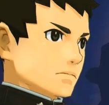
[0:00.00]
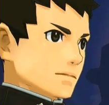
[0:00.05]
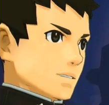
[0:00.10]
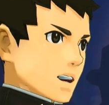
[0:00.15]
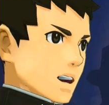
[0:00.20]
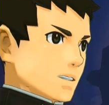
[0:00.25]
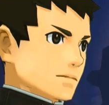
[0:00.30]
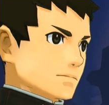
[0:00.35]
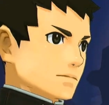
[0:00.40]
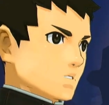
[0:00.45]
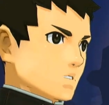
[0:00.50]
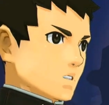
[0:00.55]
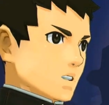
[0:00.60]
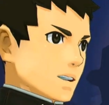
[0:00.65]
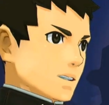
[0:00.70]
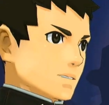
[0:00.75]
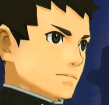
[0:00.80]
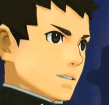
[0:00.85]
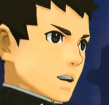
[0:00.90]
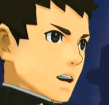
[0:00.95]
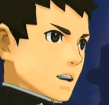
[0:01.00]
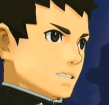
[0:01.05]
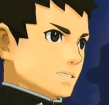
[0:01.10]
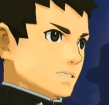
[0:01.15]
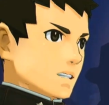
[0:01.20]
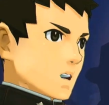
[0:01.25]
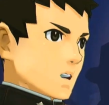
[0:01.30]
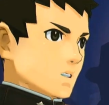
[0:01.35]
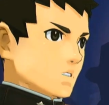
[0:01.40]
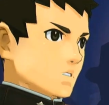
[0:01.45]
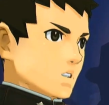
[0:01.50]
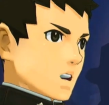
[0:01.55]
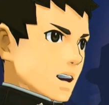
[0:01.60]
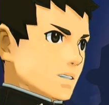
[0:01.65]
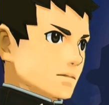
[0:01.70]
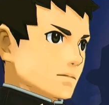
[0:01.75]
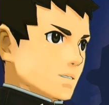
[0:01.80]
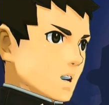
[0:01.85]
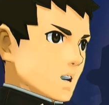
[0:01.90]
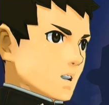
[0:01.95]
Well, my lord, the
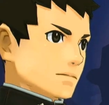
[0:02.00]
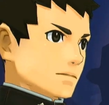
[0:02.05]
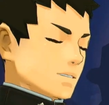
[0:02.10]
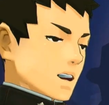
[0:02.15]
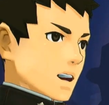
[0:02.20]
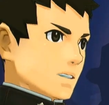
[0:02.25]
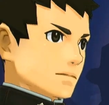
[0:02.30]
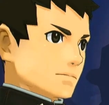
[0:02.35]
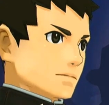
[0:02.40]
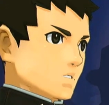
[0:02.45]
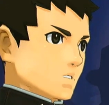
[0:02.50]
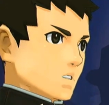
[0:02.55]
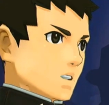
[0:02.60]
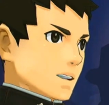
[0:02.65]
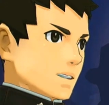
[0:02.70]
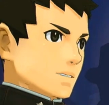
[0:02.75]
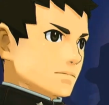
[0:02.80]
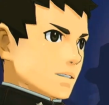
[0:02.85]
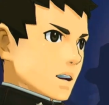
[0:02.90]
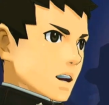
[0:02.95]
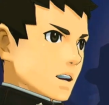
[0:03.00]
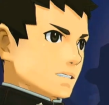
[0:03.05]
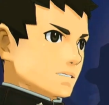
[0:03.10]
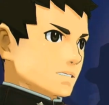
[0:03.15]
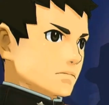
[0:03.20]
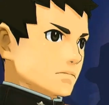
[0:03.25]
true identity of the person who